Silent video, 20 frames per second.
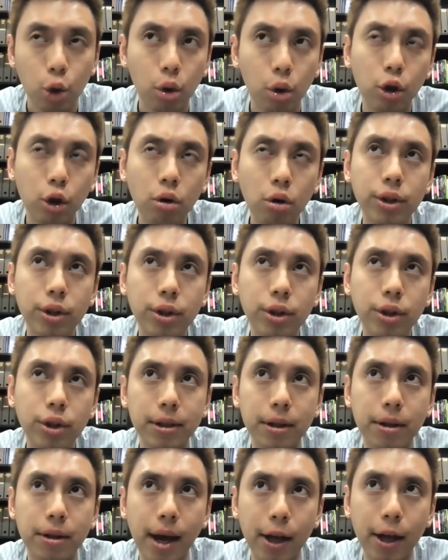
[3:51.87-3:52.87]
You will
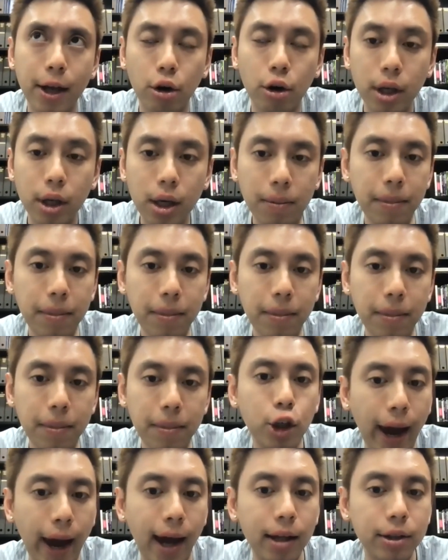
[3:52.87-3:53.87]
notice that your
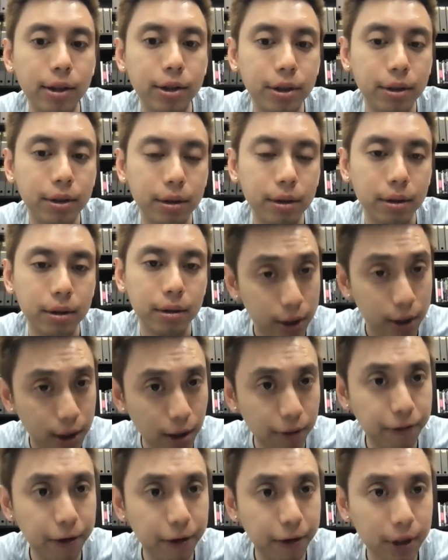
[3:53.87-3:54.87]
image ads on a
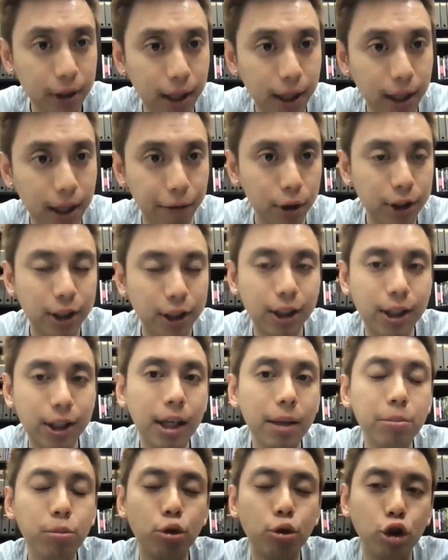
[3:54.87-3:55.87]
surface level
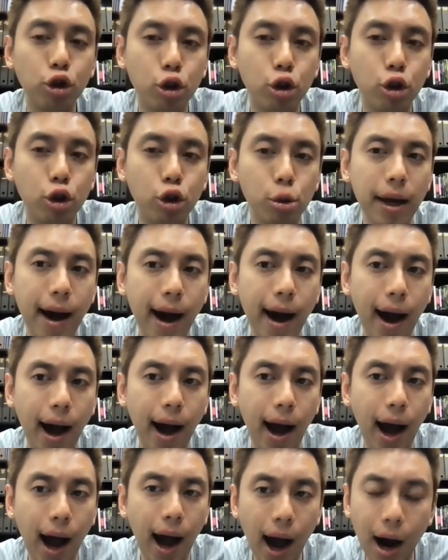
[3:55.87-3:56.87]
seems to be
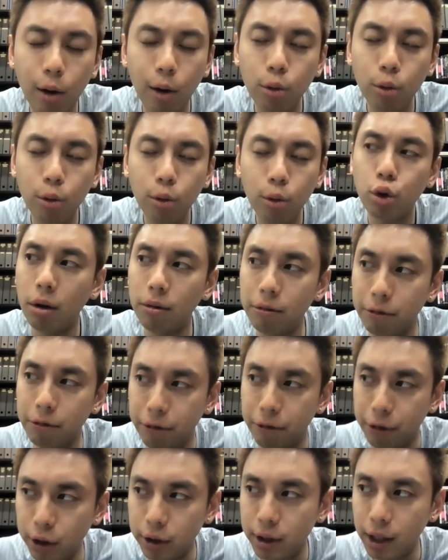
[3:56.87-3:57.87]
out
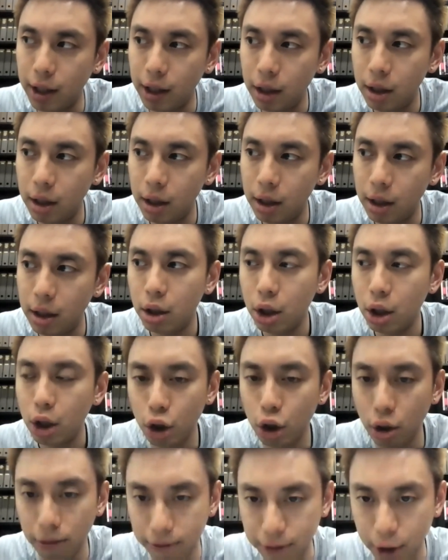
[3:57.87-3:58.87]
converting
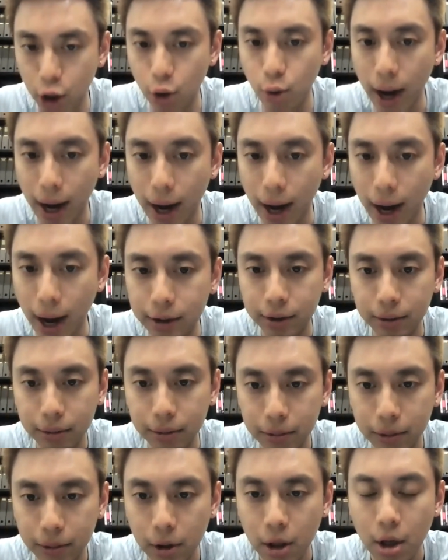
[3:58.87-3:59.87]
your video ads.